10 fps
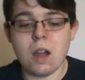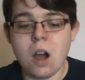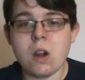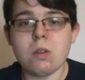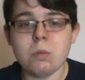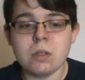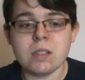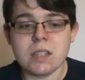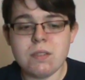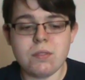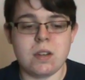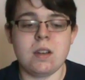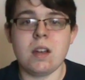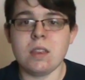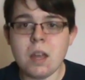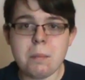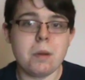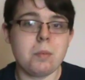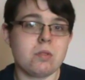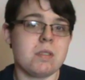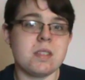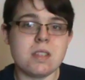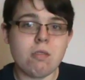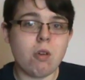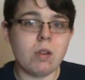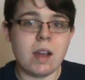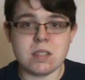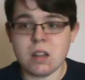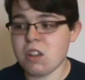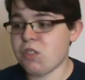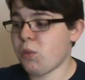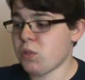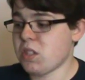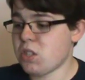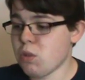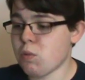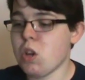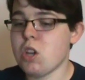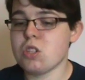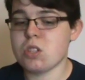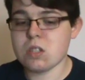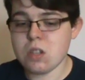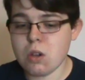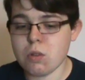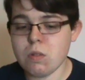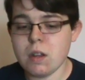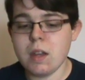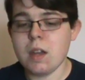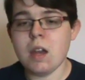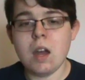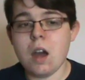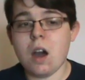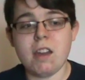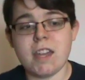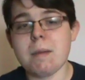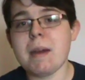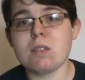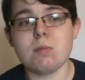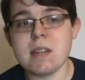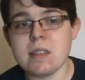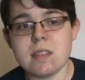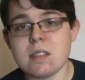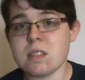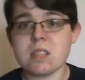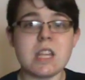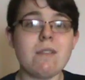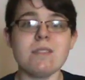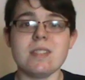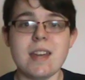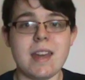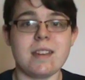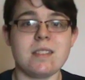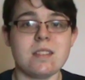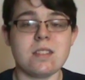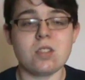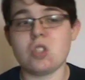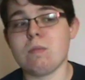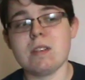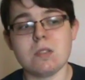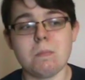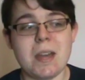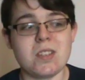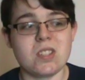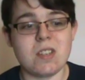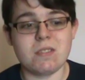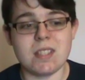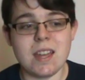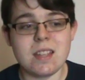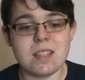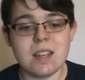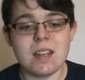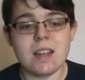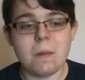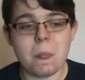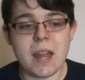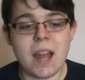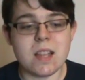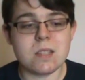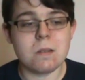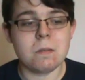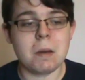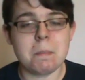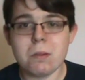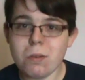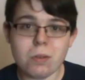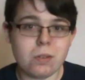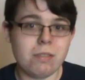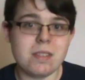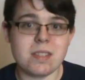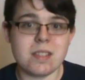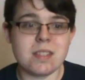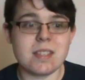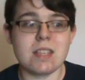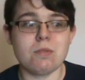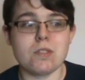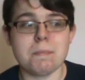I will give her a number between 0 and 142. So I came out with 78. So she went to page 78, and by pure coincidence, it was